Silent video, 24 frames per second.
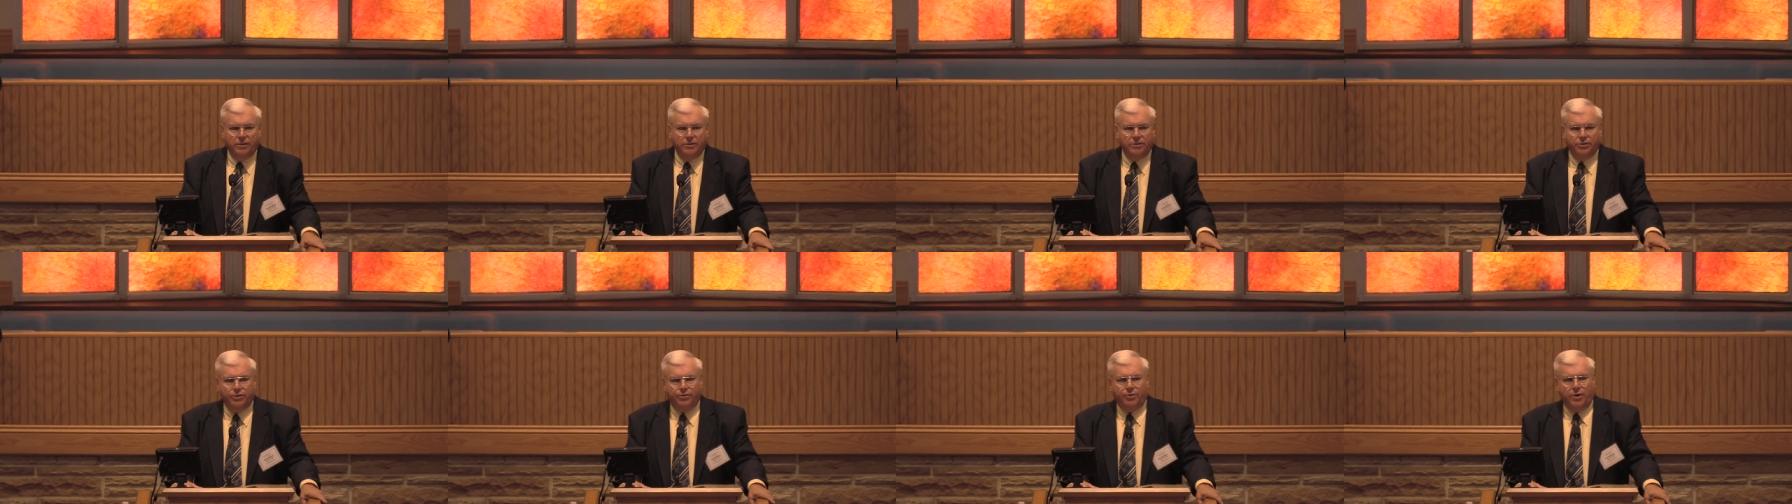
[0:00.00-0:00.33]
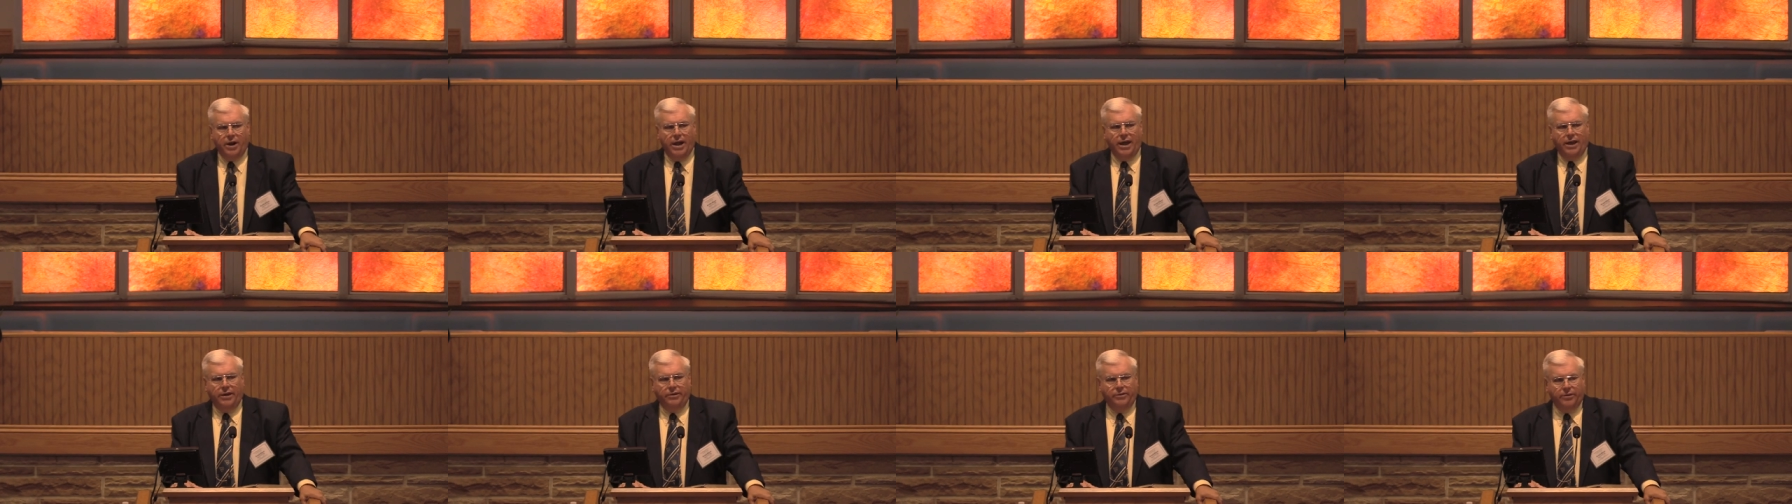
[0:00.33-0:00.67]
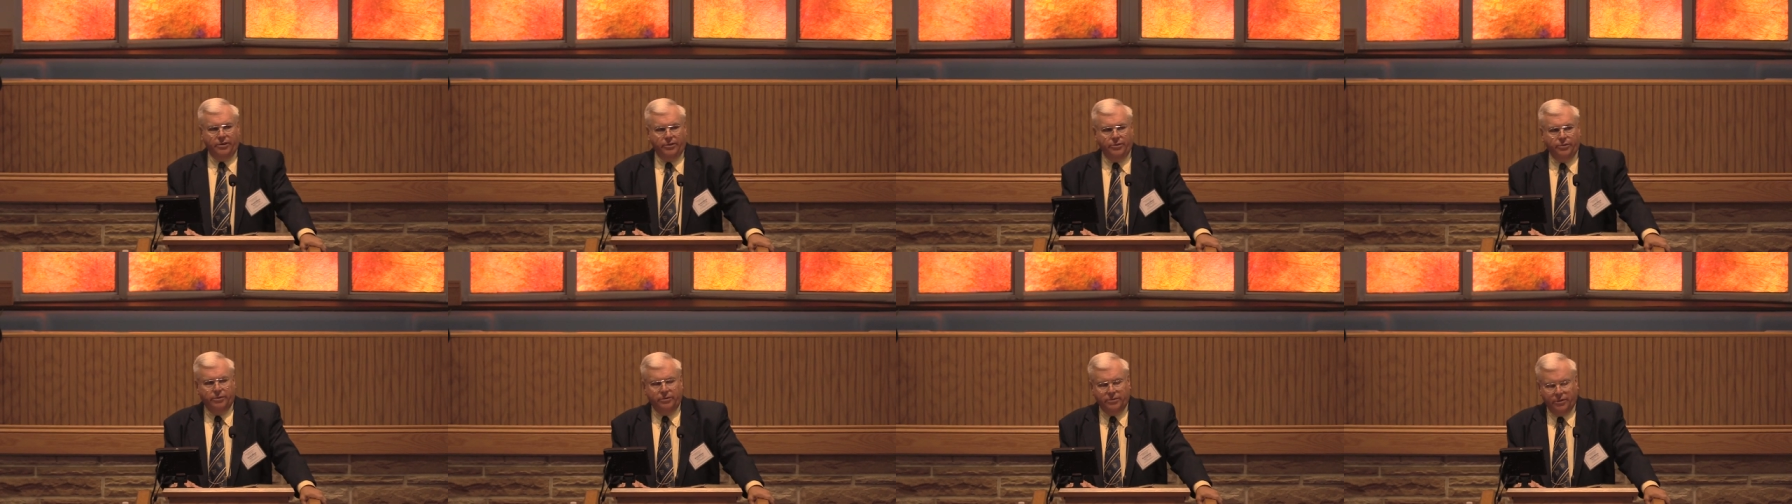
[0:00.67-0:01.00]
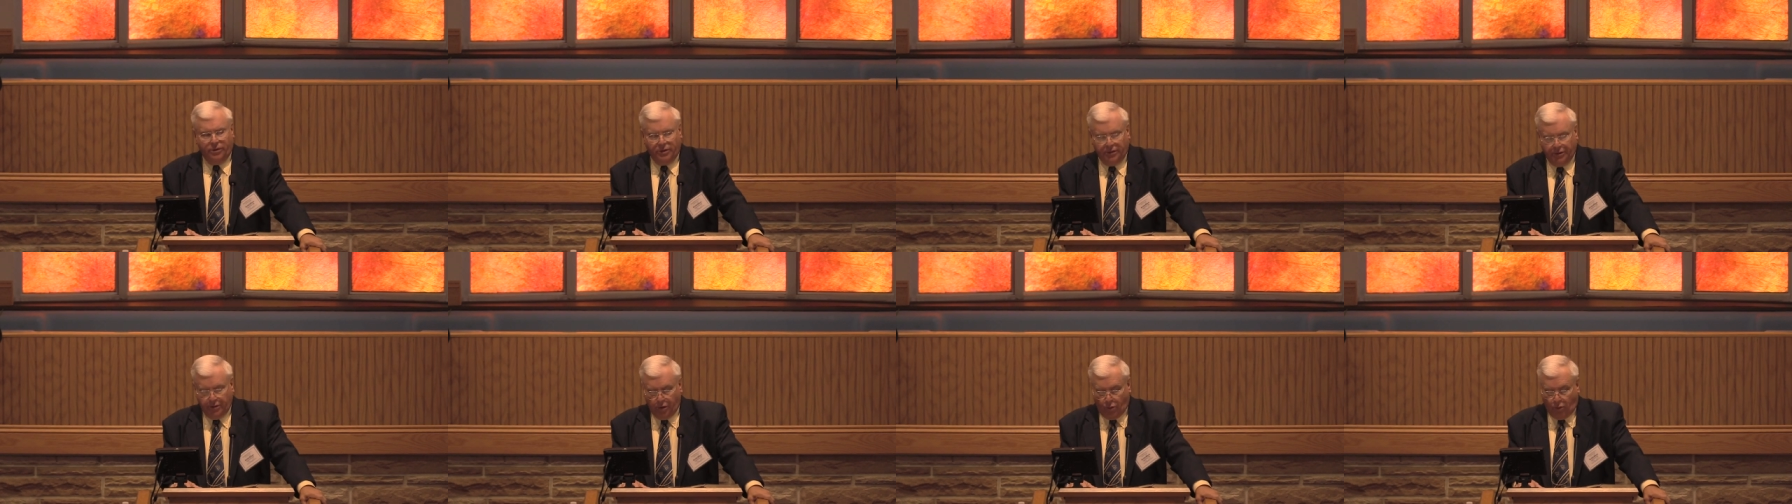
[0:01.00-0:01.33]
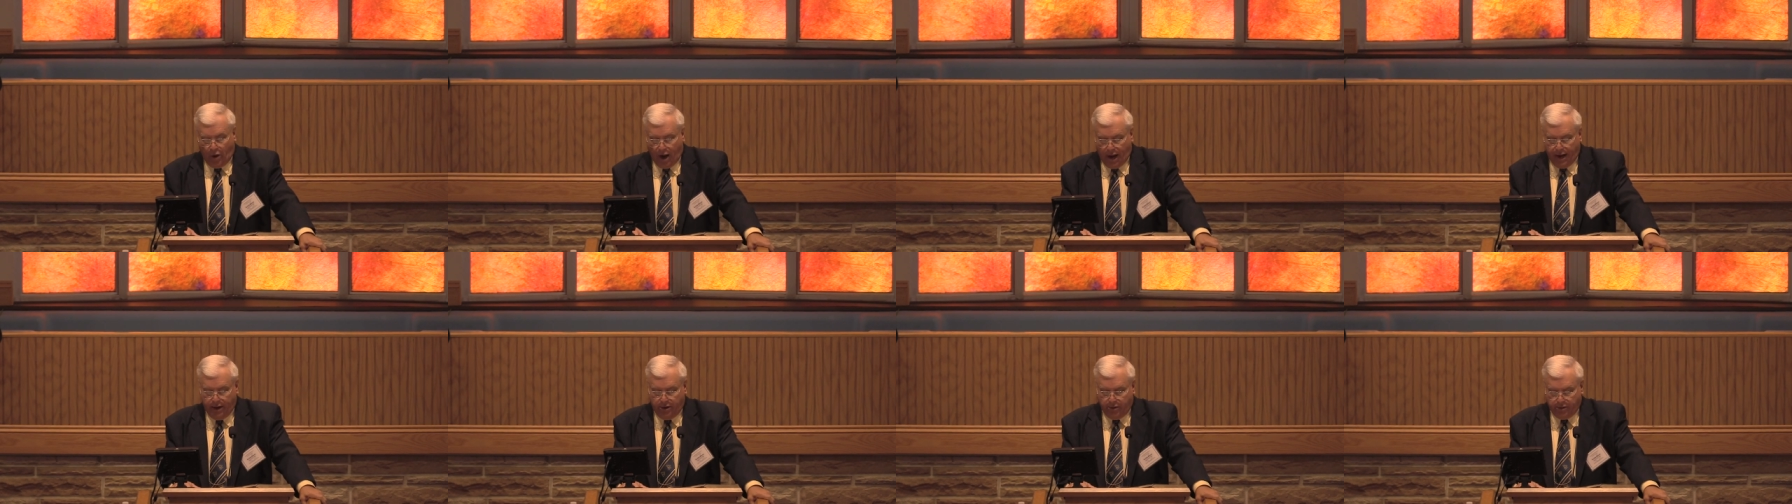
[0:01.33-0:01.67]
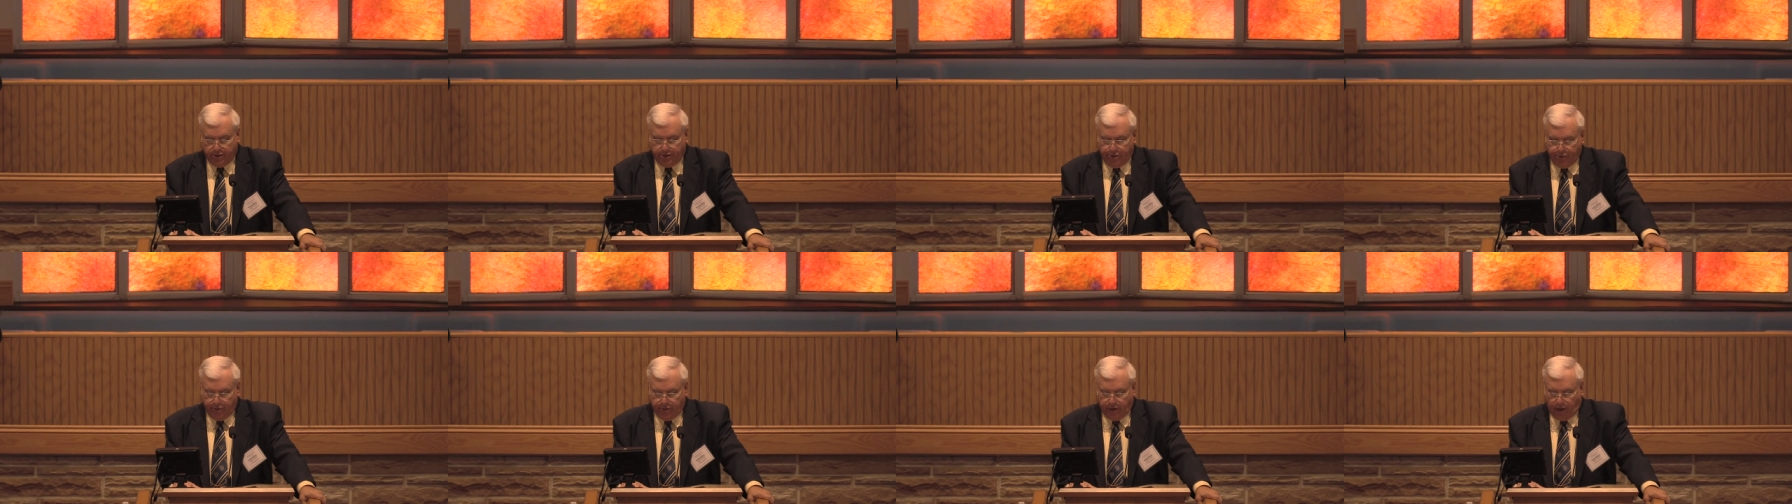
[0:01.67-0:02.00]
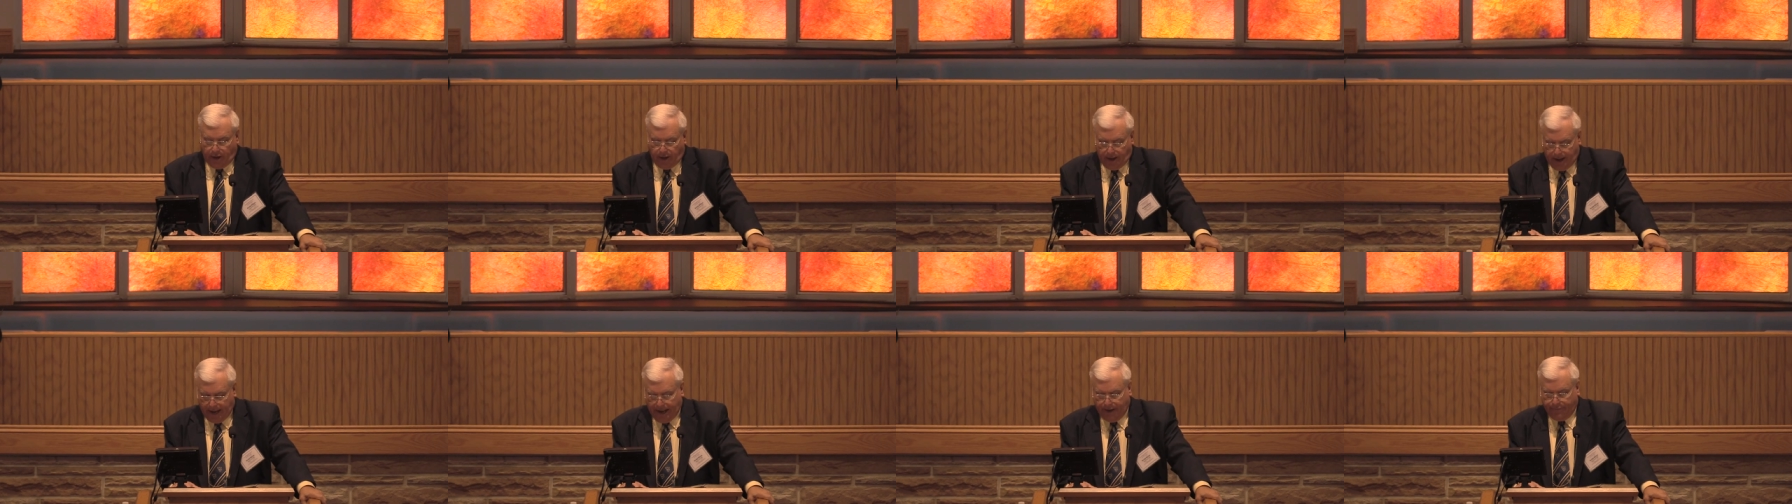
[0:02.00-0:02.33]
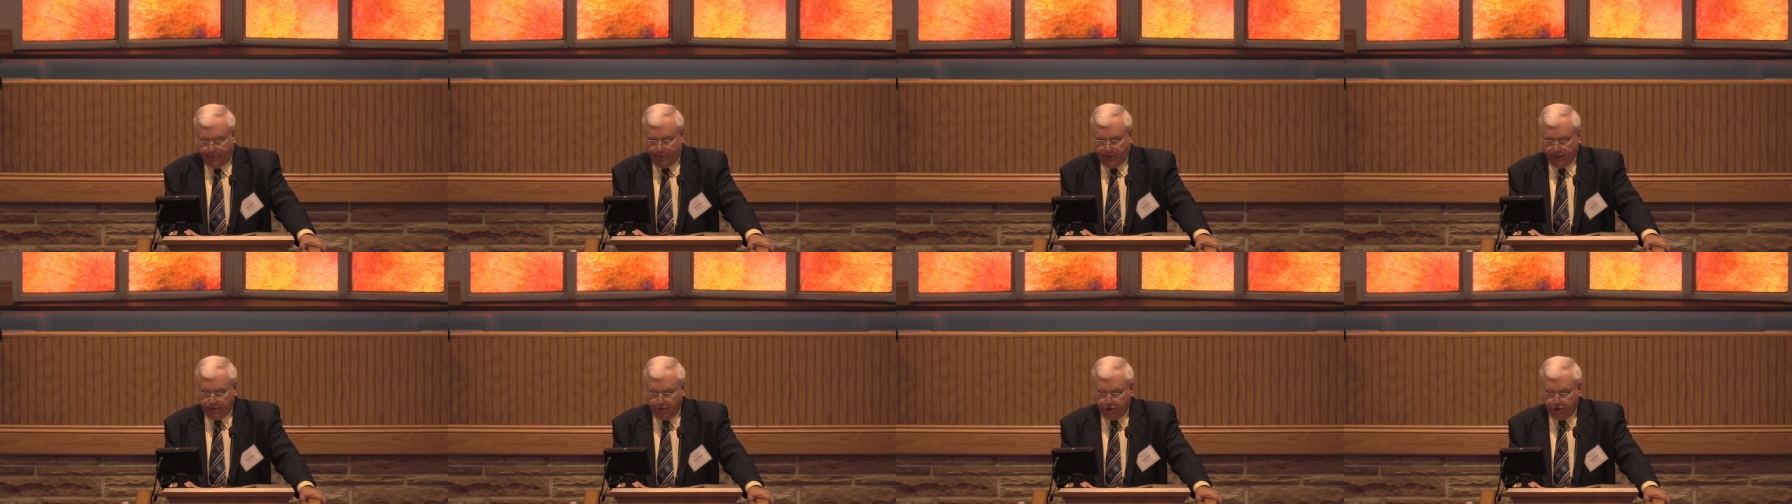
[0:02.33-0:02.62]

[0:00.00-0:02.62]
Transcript: straying to the right or to the left,